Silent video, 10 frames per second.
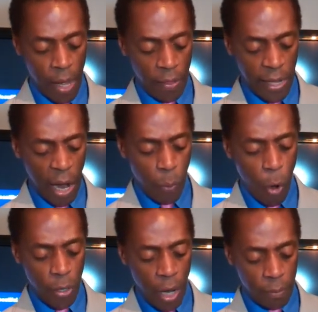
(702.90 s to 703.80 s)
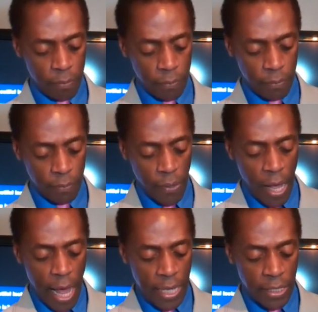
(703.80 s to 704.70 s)
Then I woke up.
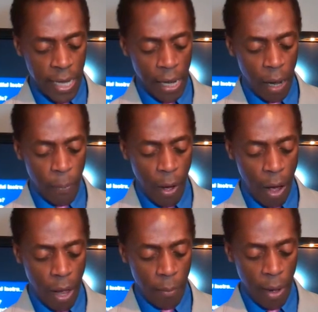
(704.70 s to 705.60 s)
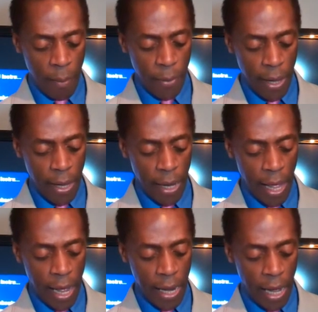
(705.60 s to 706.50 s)
I sat upon my bed
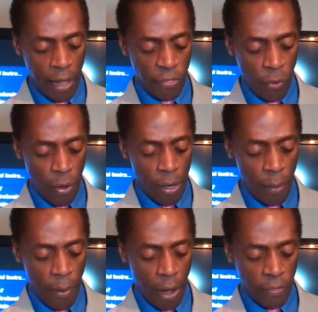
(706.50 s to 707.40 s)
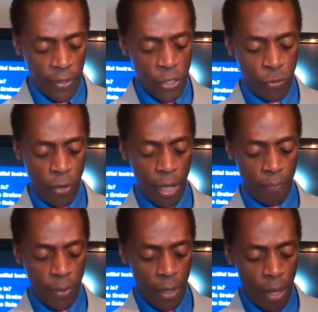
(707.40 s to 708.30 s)
and I thought about this dream,
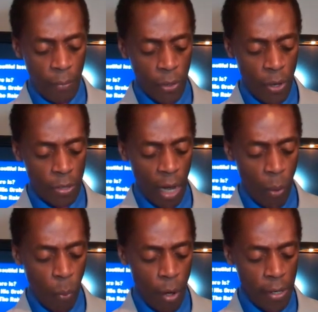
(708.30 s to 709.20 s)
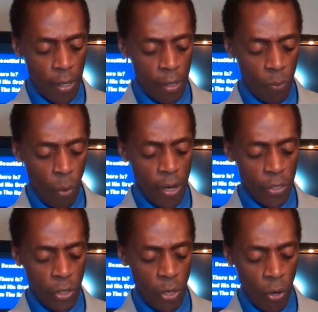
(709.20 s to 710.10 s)
because I wanted
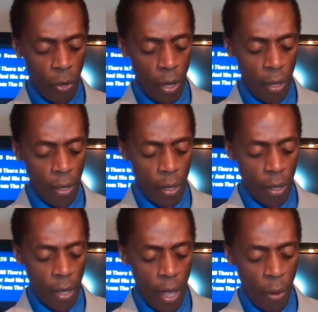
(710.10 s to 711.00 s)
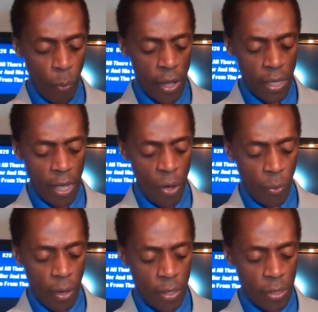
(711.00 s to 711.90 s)
to know in what year
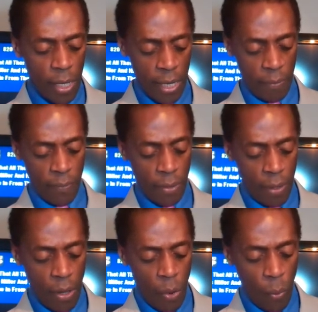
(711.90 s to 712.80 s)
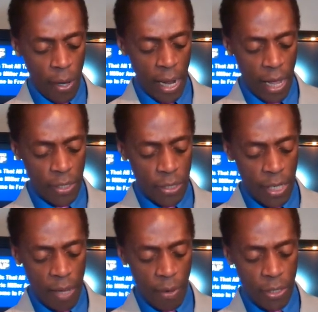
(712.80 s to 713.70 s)
was it when I
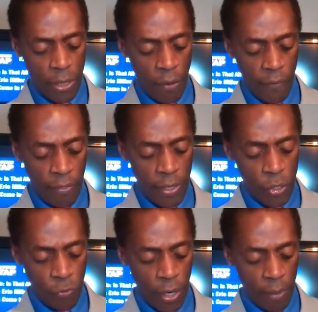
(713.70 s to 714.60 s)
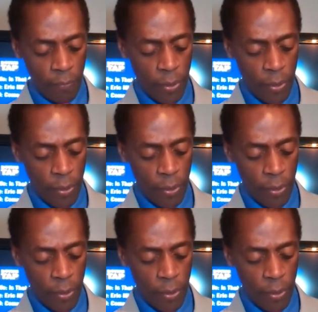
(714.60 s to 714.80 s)
seen myself in this dream.